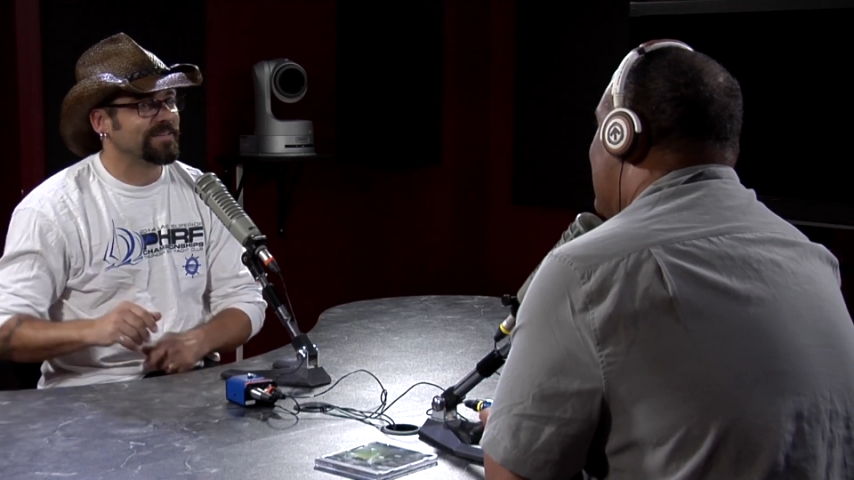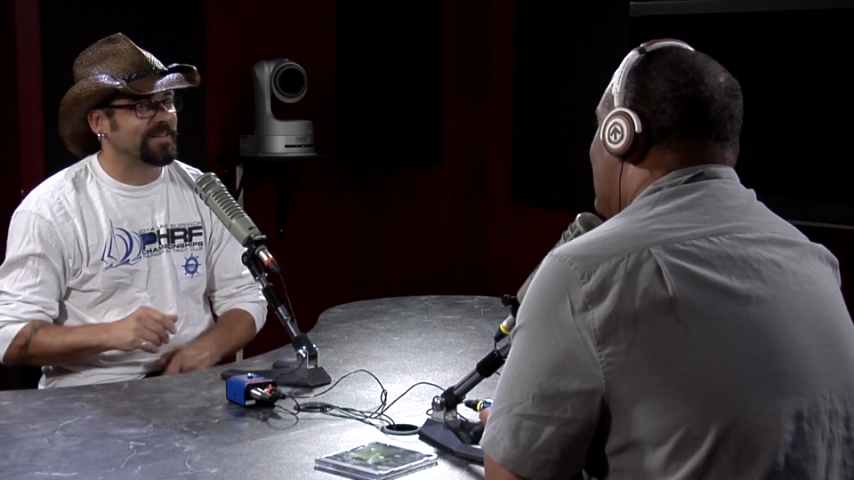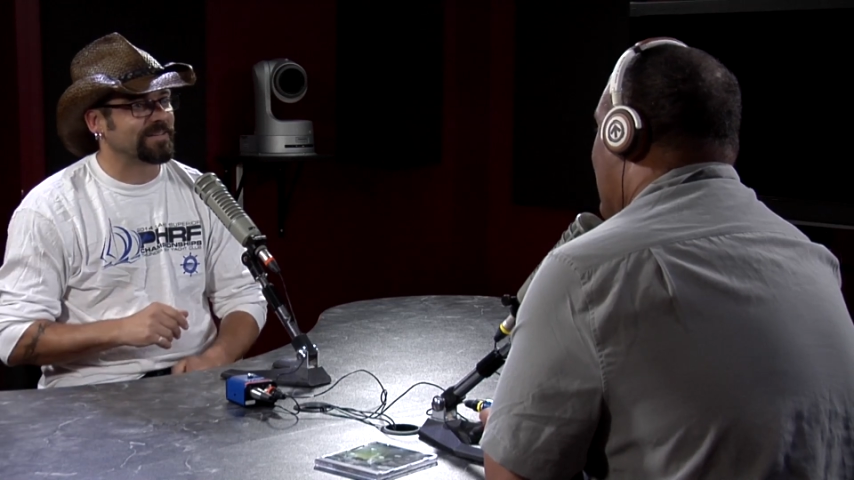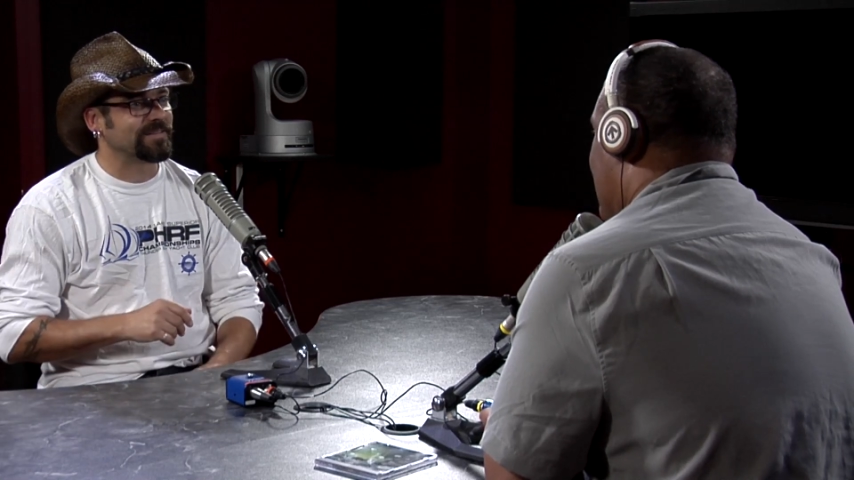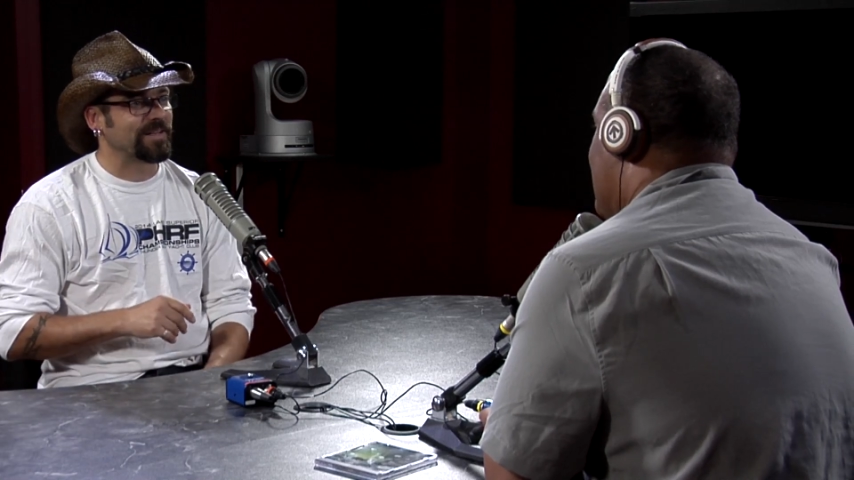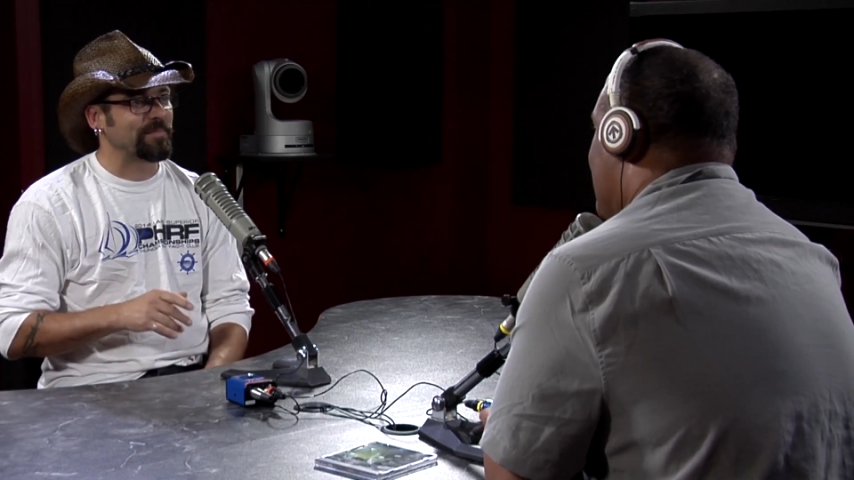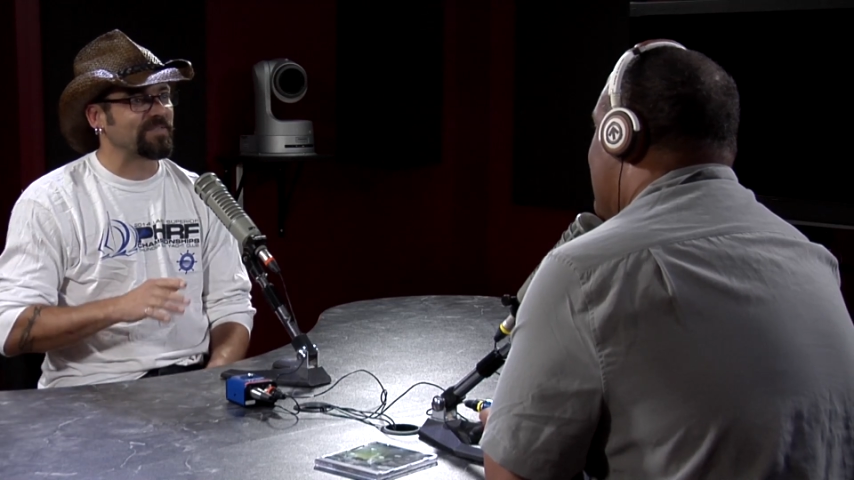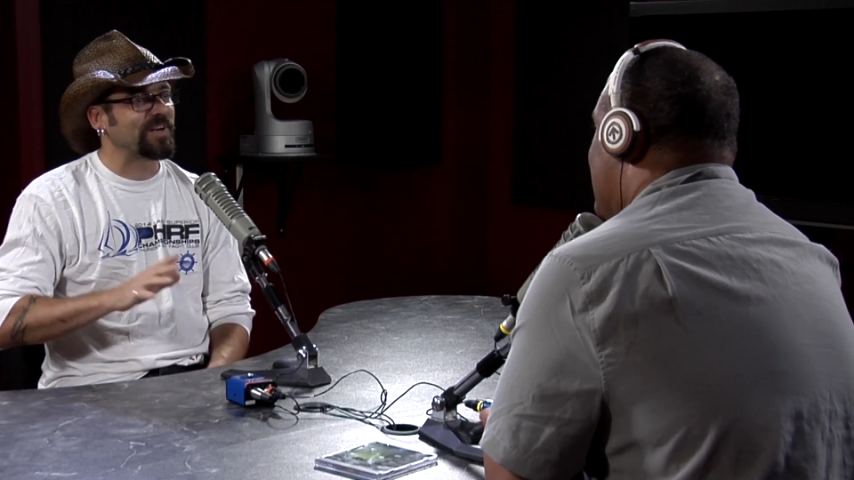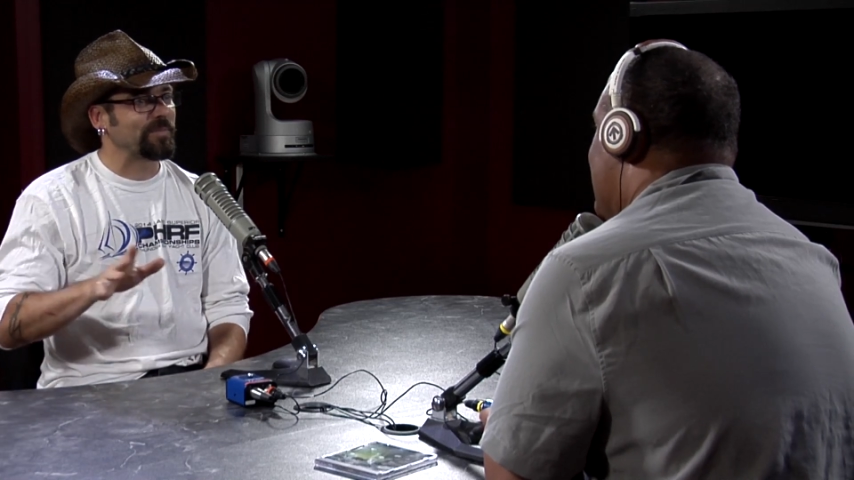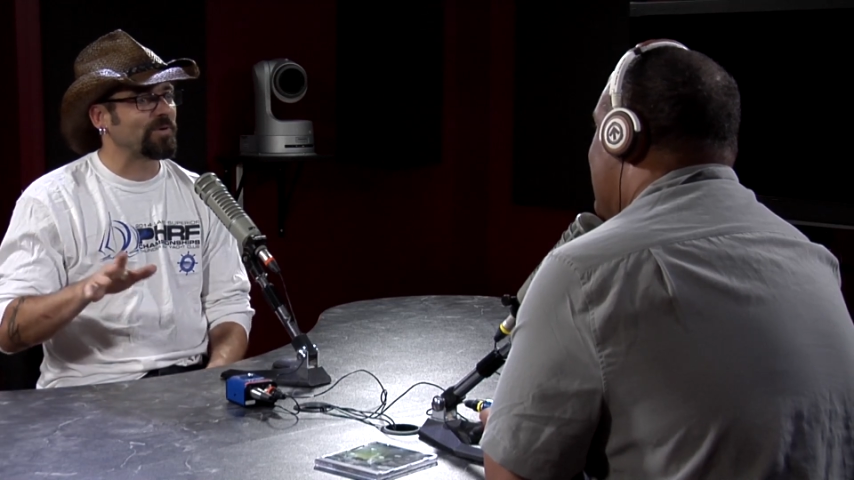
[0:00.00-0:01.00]
and okay. in
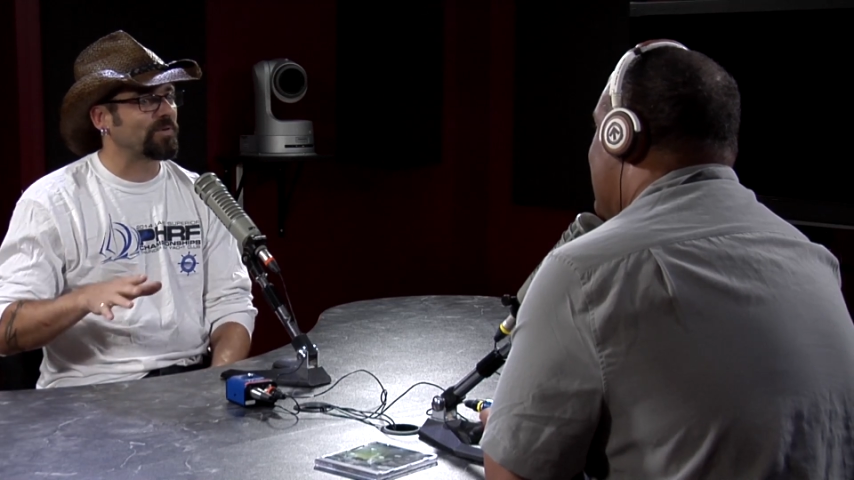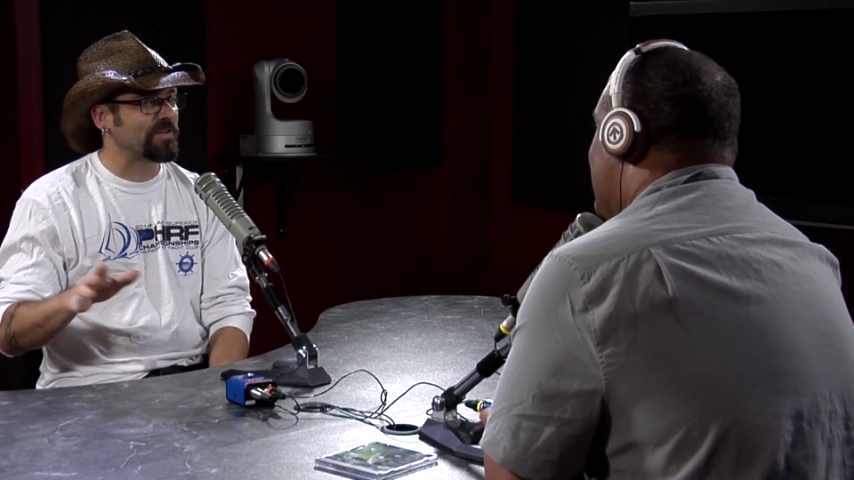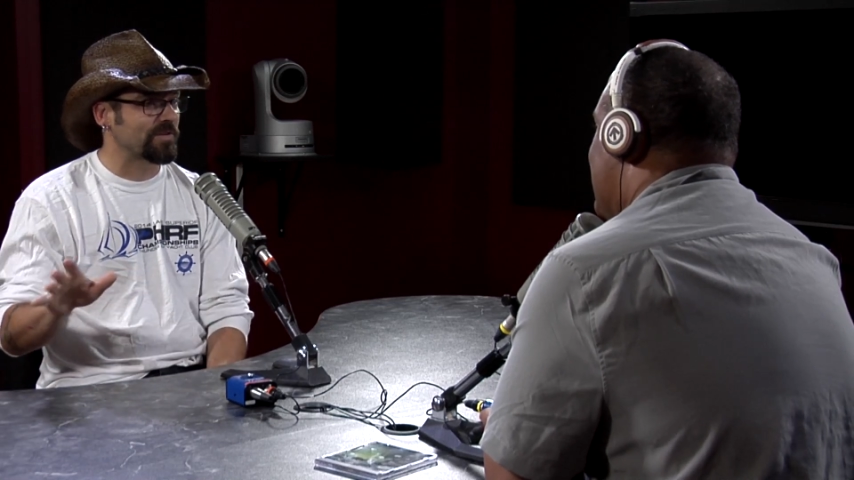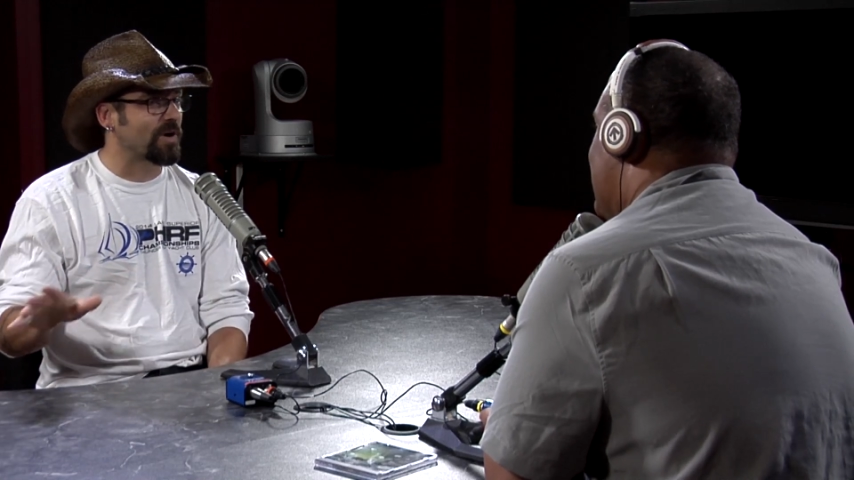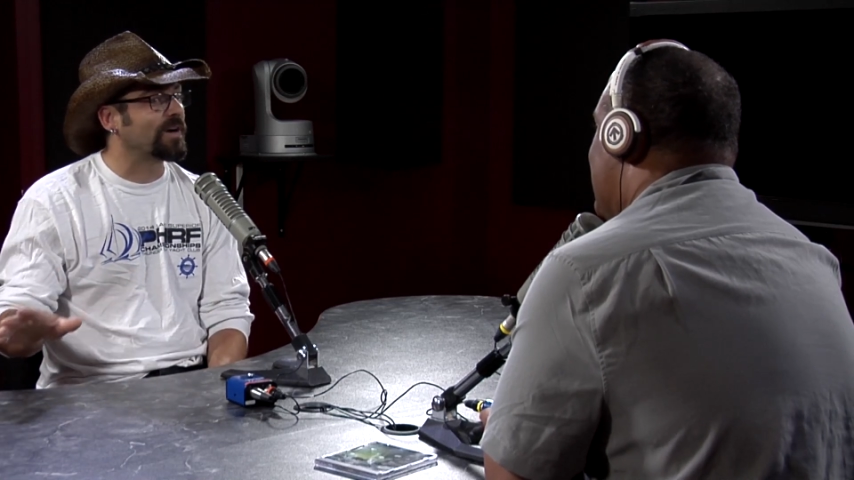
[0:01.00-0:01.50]
my family called it the